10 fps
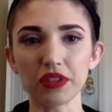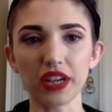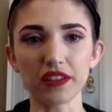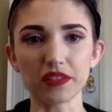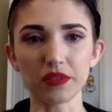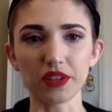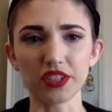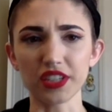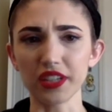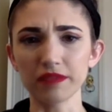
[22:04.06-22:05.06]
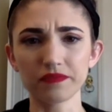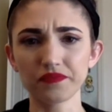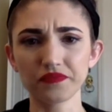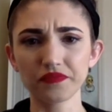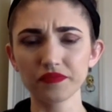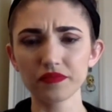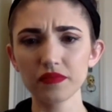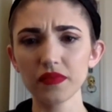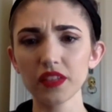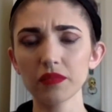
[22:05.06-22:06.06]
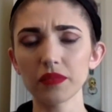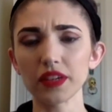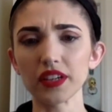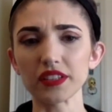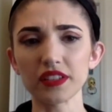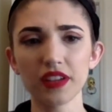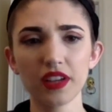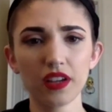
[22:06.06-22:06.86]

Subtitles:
create this worksheet, but